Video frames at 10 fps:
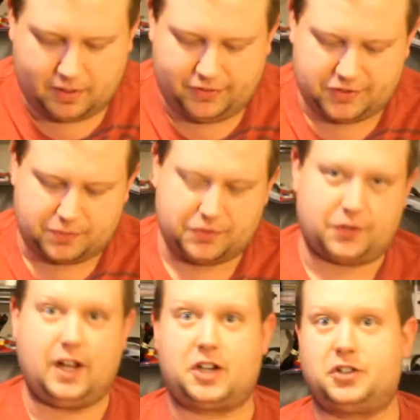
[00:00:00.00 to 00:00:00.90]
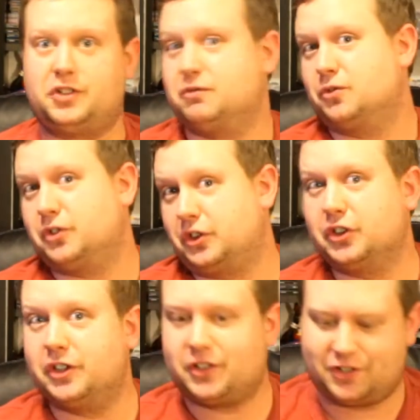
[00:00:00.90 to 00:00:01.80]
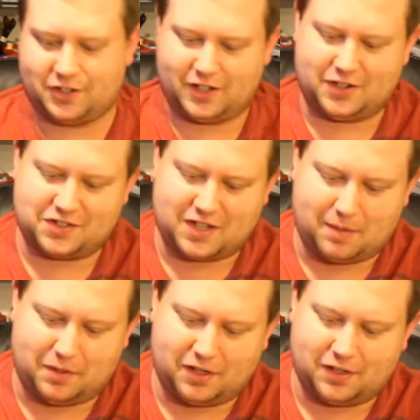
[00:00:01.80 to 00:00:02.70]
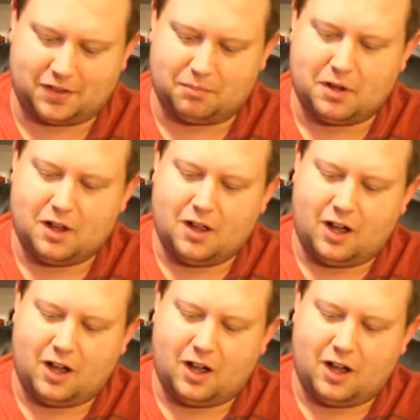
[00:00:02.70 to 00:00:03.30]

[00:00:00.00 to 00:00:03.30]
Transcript: and these ones are actually really good, and I was happy to get them.